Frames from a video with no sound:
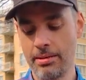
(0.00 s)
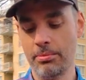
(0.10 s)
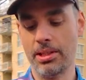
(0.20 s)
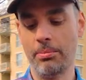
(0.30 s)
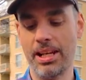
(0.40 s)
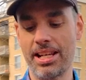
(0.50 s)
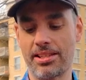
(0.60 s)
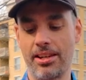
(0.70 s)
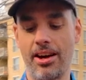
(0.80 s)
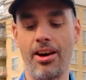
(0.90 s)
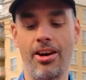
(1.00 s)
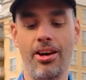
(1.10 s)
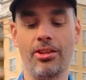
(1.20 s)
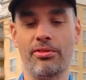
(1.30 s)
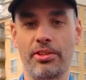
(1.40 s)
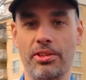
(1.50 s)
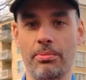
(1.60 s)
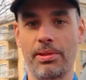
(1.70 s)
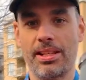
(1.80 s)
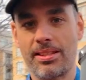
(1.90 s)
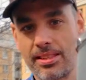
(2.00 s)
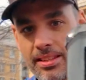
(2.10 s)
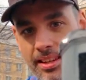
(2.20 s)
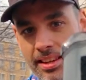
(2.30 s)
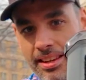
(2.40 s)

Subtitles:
but the blades are all over the place.